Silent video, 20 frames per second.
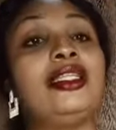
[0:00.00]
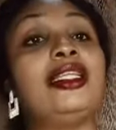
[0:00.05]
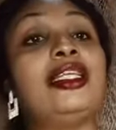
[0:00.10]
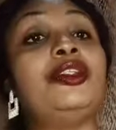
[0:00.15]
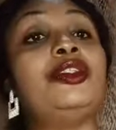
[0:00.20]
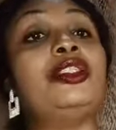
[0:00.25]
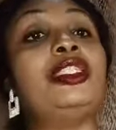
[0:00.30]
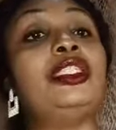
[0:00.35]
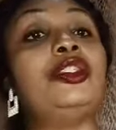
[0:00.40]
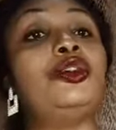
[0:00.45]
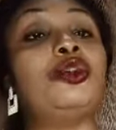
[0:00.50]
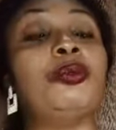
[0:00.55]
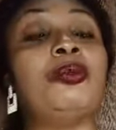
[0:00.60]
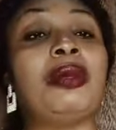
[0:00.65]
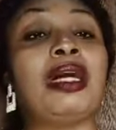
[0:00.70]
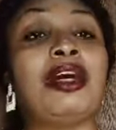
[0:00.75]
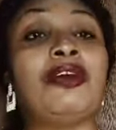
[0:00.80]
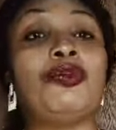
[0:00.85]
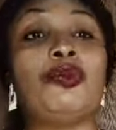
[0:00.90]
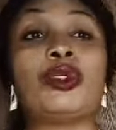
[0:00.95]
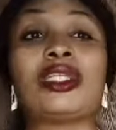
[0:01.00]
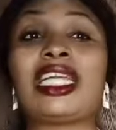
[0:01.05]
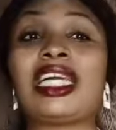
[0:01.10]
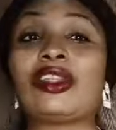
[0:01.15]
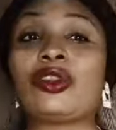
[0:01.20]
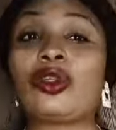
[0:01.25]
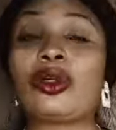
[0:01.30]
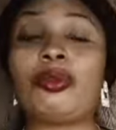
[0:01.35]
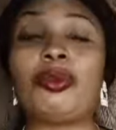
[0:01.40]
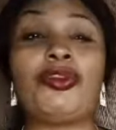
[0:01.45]
They use it to bath
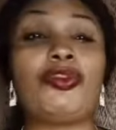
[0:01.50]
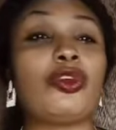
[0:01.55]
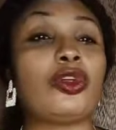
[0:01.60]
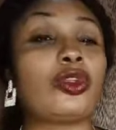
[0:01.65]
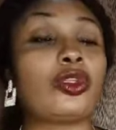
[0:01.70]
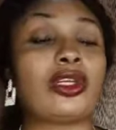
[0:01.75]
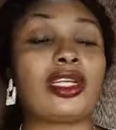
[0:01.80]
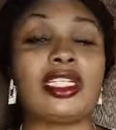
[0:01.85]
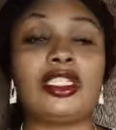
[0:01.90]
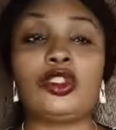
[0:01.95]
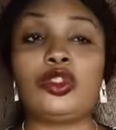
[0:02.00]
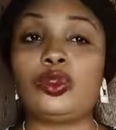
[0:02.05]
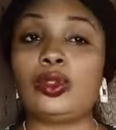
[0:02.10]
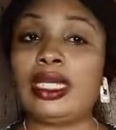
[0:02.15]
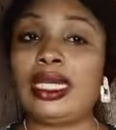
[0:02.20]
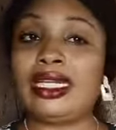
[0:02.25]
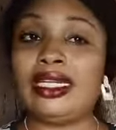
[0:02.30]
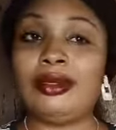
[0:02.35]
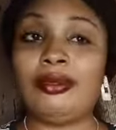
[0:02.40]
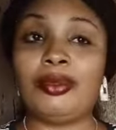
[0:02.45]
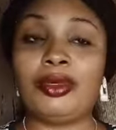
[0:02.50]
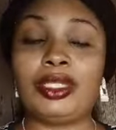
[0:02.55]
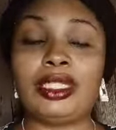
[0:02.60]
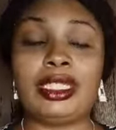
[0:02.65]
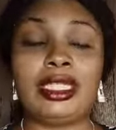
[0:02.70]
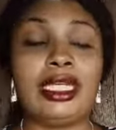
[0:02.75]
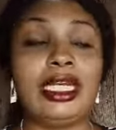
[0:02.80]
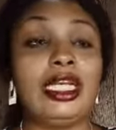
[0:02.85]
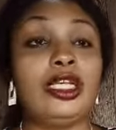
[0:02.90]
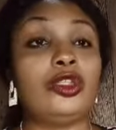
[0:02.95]
before talking to
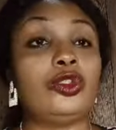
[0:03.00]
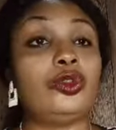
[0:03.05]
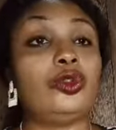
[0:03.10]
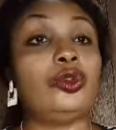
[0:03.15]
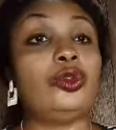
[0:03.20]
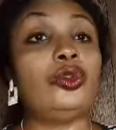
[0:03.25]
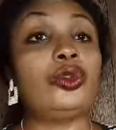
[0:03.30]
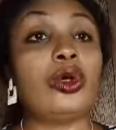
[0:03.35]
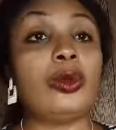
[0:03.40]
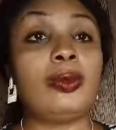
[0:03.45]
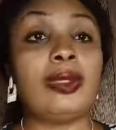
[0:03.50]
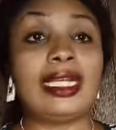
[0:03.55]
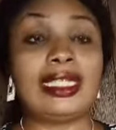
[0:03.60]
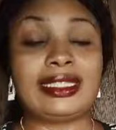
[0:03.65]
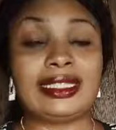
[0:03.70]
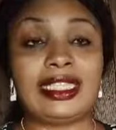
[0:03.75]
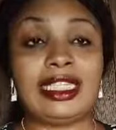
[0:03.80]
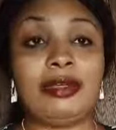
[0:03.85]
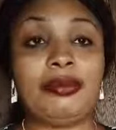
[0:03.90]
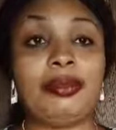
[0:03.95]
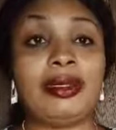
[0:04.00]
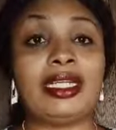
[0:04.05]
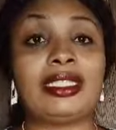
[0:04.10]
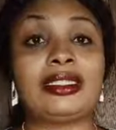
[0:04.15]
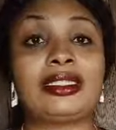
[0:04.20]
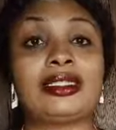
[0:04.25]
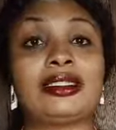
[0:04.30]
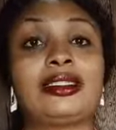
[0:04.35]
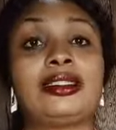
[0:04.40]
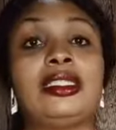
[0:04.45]
anybody. Do not wear
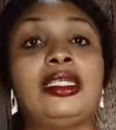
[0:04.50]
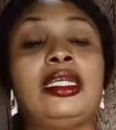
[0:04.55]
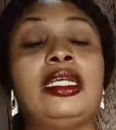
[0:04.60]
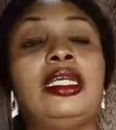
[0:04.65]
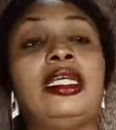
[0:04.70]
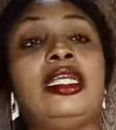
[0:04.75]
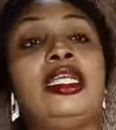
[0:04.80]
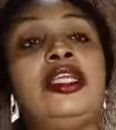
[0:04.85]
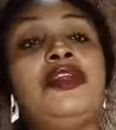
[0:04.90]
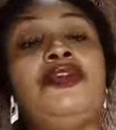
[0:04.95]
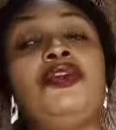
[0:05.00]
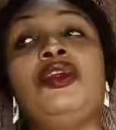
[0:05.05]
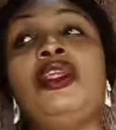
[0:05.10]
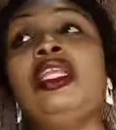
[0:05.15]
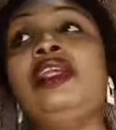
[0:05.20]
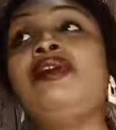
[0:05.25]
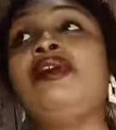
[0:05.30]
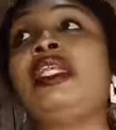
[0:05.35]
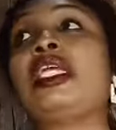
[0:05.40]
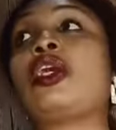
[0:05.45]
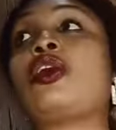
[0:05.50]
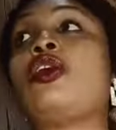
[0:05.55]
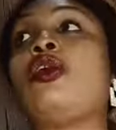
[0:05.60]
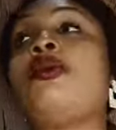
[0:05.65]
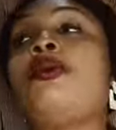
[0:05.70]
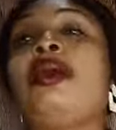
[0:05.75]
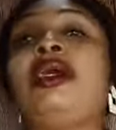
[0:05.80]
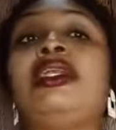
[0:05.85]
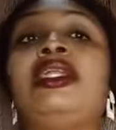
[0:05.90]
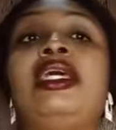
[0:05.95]
slippers. If you live in a
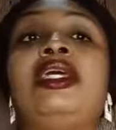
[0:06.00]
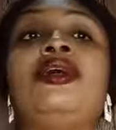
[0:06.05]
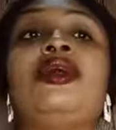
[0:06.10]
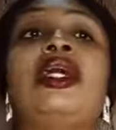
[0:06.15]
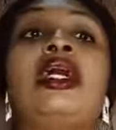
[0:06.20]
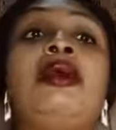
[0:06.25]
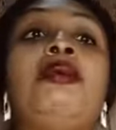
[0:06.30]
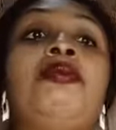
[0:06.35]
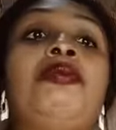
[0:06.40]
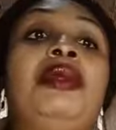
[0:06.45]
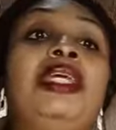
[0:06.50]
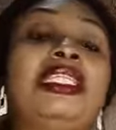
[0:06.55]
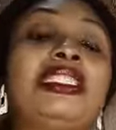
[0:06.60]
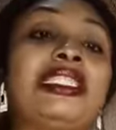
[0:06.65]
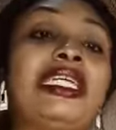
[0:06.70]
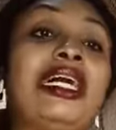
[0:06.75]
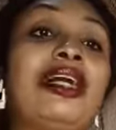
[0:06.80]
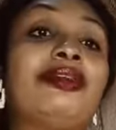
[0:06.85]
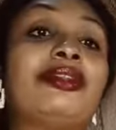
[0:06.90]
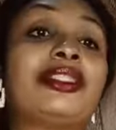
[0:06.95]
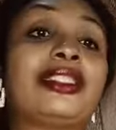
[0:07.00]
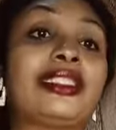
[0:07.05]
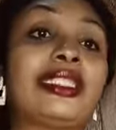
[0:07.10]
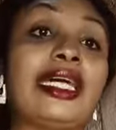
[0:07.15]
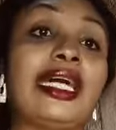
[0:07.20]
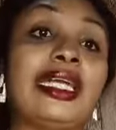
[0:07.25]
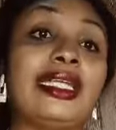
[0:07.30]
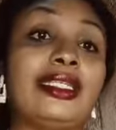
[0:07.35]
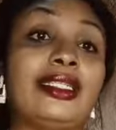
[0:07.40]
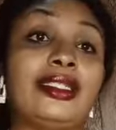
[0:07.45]
compound that you can bathe
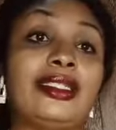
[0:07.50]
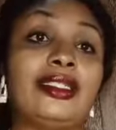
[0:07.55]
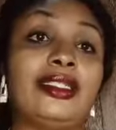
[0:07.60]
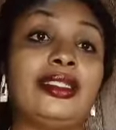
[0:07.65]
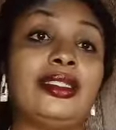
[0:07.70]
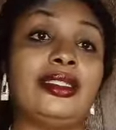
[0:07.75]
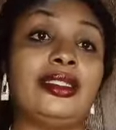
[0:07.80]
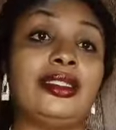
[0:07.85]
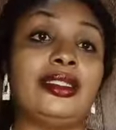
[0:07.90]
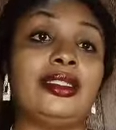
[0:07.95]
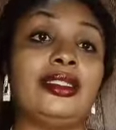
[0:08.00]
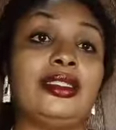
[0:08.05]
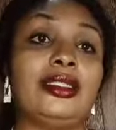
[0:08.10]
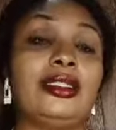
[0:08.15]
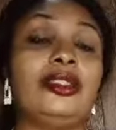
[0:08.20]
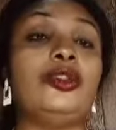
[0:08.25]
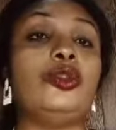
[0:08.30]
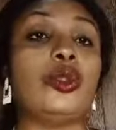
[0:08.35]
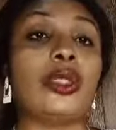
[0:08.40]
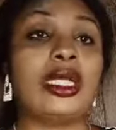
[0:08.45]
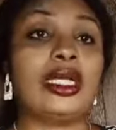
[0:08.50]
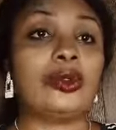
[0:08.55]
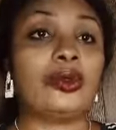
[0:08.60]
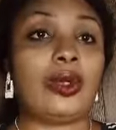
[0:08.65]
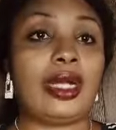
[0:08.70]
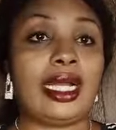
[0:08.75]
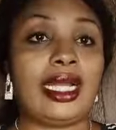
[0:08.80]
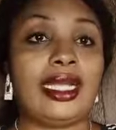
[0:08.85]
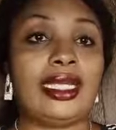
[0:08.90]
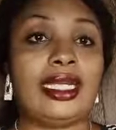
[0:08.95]
outside, you can
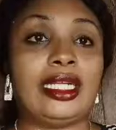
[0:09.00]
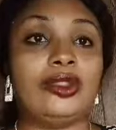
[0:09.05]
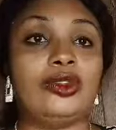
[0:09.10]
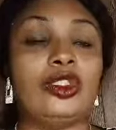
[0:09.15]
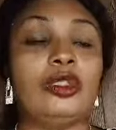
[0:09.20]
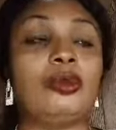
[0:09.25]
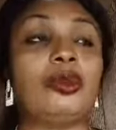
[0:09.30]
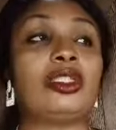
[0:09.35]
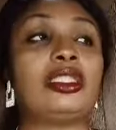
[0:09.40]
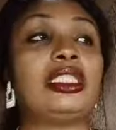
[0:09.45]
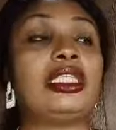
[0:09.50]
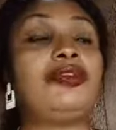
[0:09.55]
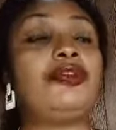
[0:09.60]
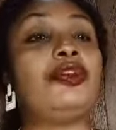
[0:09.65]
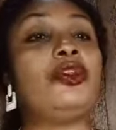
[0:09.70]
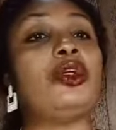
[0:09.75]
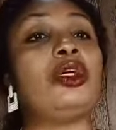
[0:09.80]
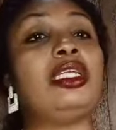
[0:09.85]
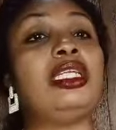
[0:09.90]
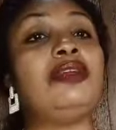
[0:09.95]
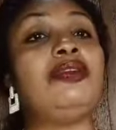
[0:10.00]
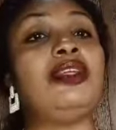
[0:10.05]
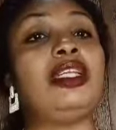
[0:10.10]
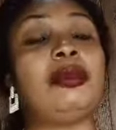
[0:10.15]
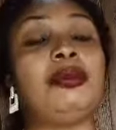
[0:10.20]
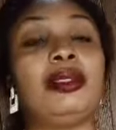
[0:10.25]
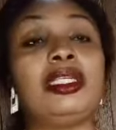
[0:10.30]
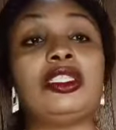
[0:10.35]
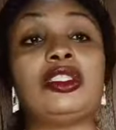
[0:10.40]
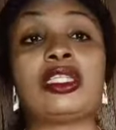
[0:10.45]
go ahead and do it. But if you don't live in
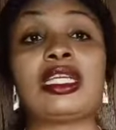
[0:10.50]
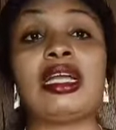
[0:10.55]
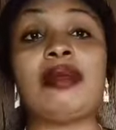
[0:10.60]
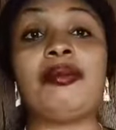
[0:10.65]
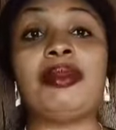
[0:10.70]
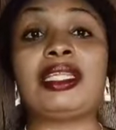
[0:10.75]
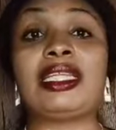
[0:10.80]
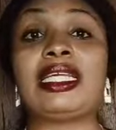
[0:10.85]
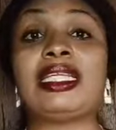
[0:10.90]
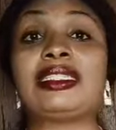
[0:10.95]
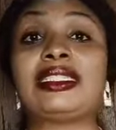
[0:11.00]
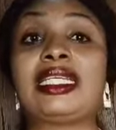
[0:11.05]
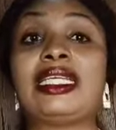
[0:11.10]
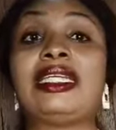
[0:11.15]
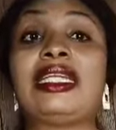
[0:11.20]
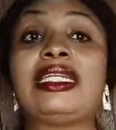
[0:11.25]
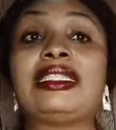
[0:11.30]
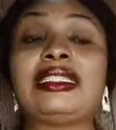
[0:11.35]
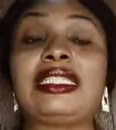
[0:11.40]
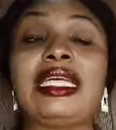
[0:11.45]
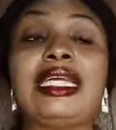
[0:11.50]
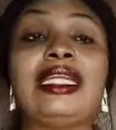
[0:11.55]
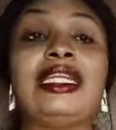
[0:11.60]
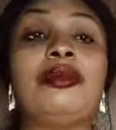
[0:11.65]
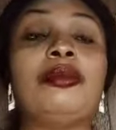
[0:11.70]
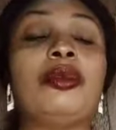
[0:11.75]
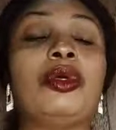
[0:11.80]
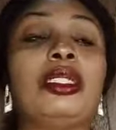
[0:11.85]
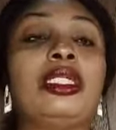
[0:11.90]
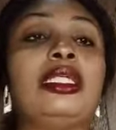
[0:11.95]
a place you can bathe outside, that's early
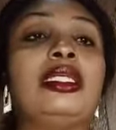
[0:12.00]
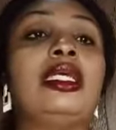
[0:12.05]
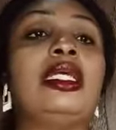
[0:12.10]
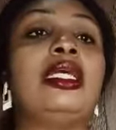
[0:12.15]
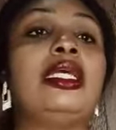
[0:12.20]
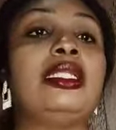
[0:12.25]
morning.